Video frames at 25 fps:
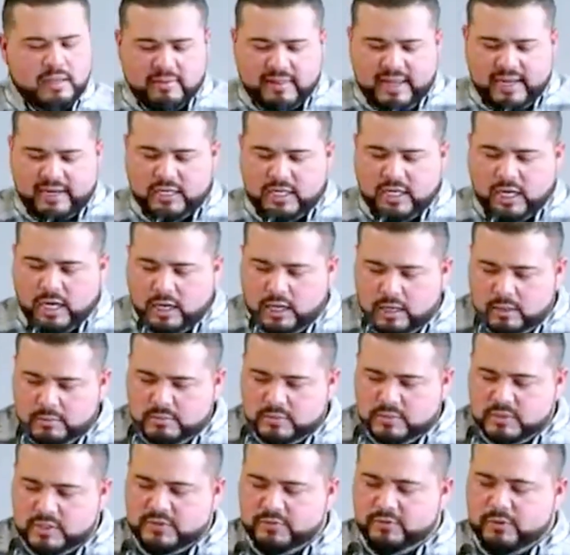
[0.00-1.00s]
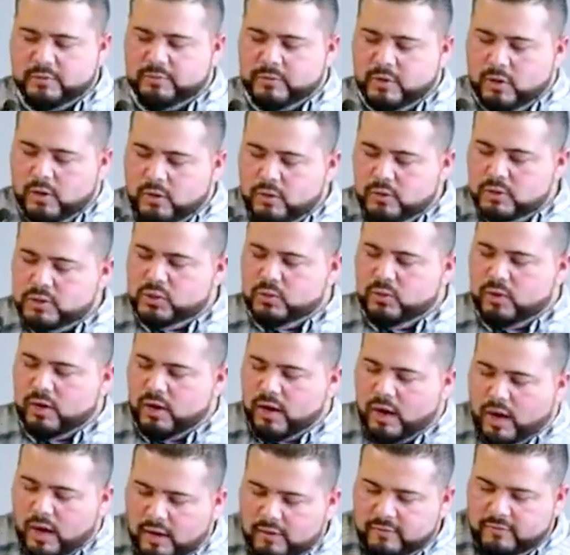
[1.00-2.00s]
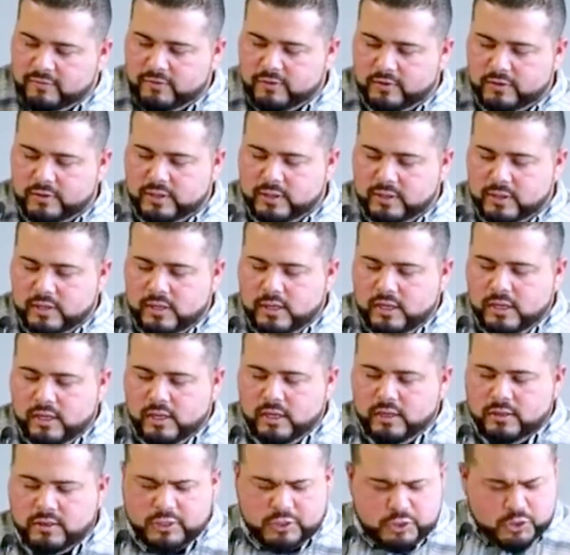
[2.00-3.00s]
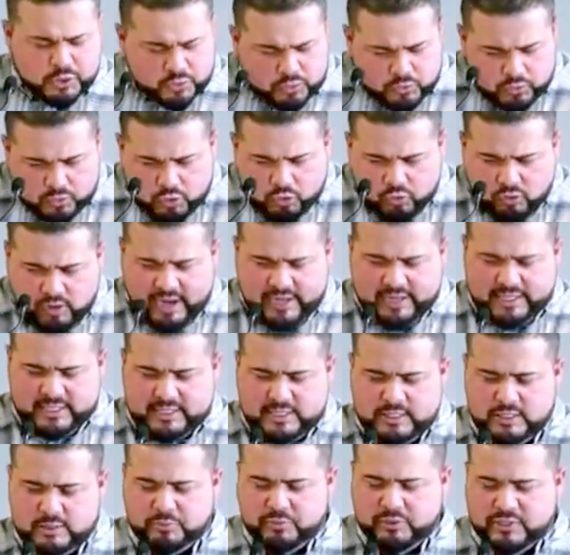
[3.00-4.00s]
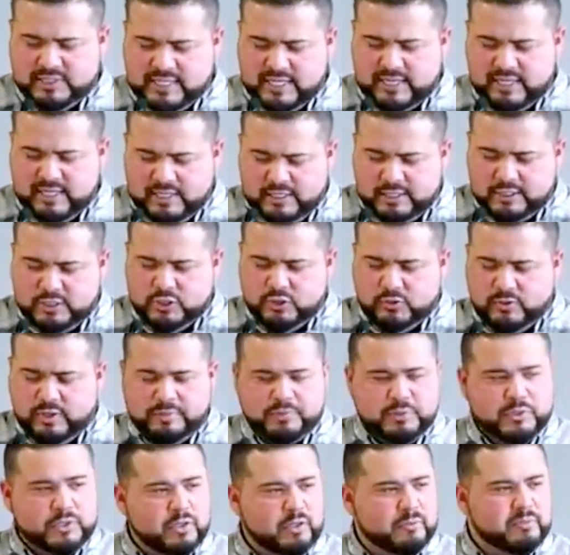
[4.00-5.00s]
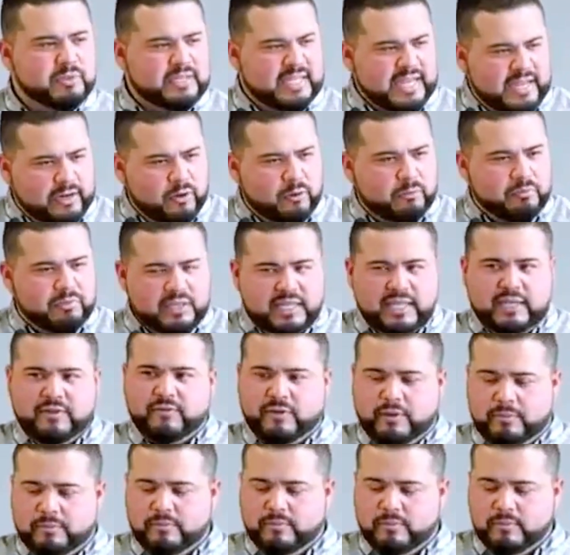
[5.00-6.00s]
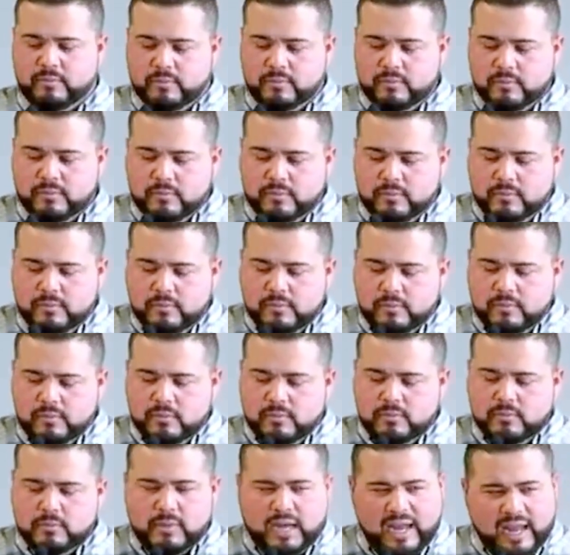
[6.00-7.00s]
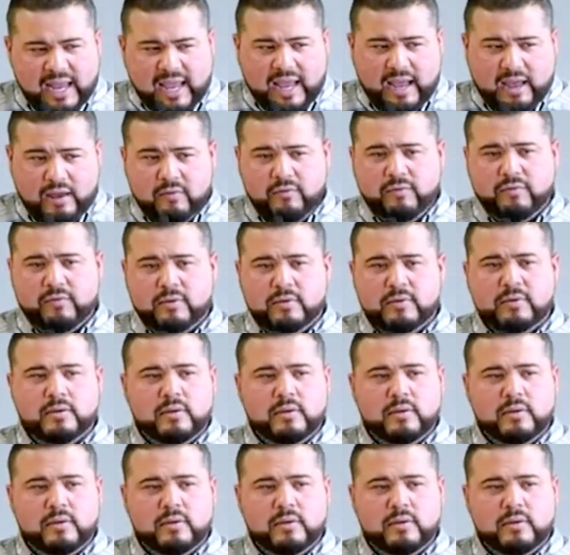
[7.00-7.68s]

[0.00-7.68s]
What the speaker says: that comes from those who are offered the true Christ presented in Scripture, but they don't believe him? I have.